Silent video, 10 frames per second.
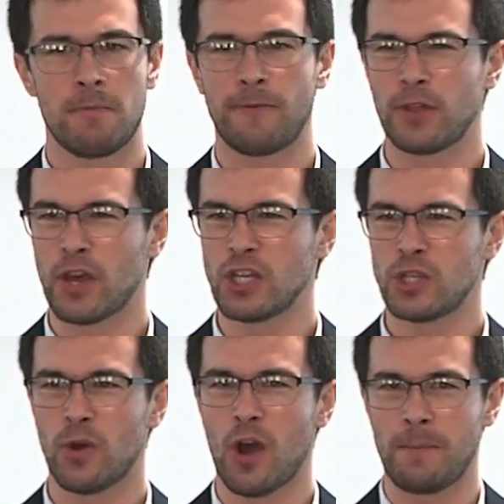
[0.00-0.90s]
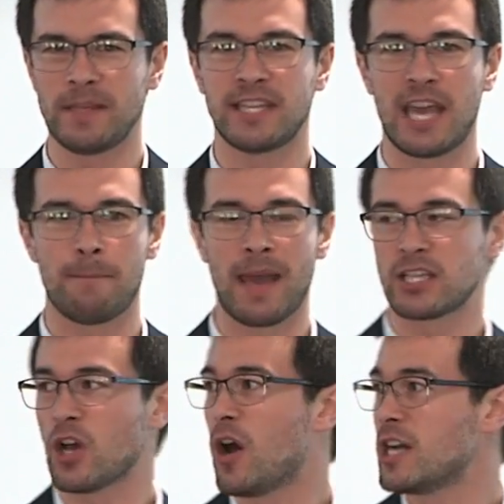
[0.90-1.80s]
But for those who are hoping to get
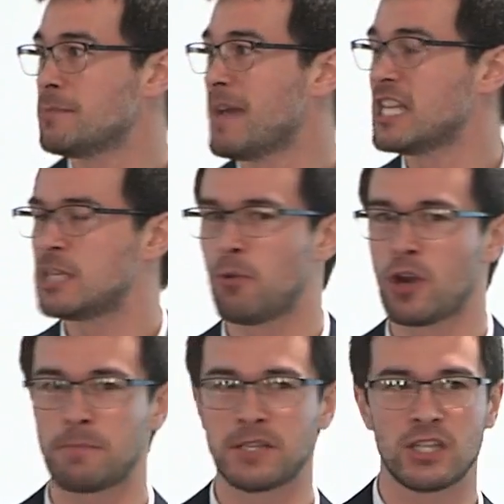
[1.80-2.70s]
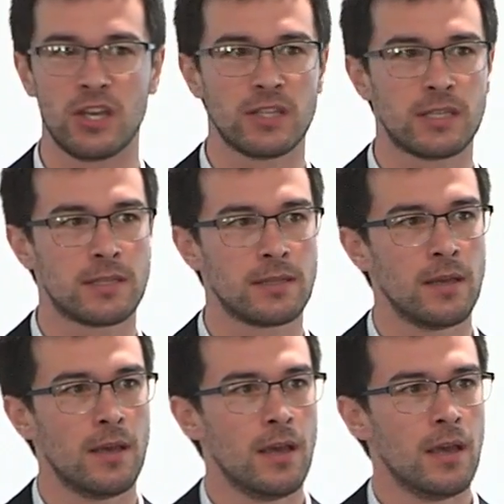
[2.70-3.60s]
back to high demand sporting pursuits,
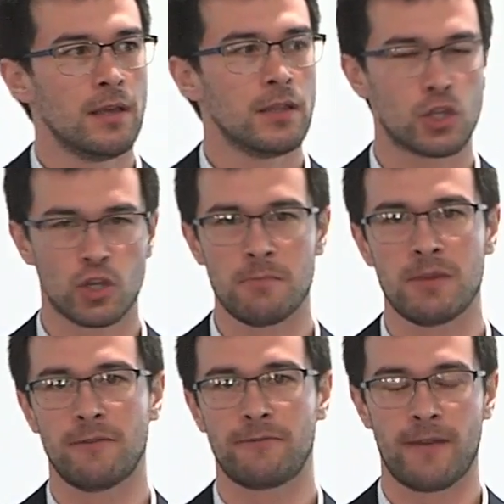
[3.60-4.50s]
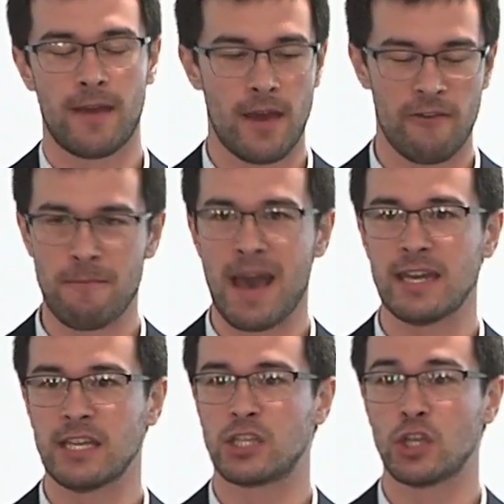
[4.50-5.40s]
the treatment of, uh, of
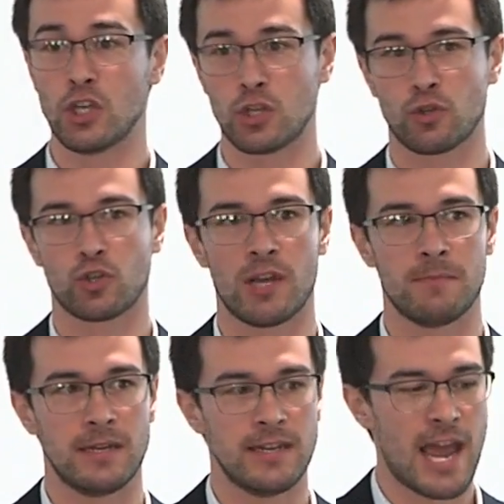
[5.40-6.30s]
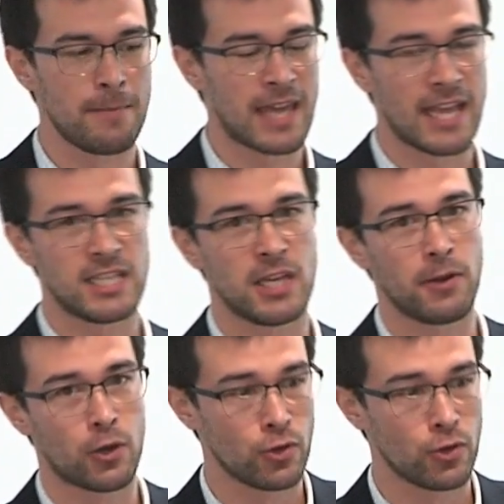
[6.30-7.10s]
main is surgical treatment, namely anterior